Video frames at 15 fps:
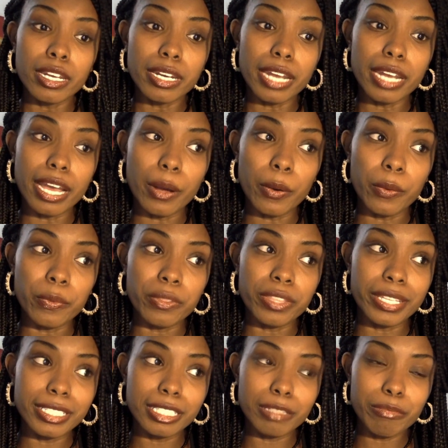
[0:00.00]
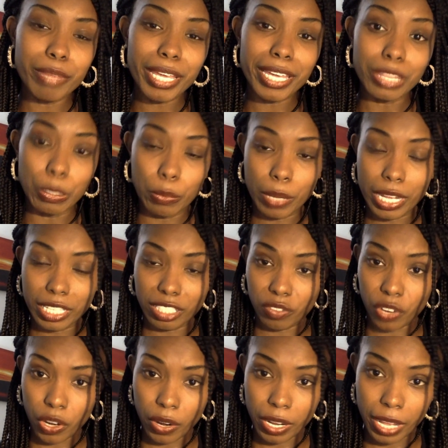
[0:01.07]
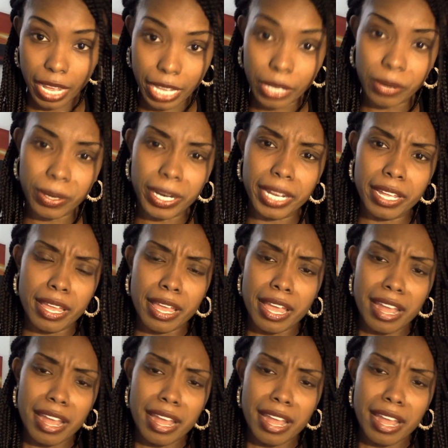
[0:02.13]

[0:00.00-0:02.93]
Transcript: Now, this made the West very angry,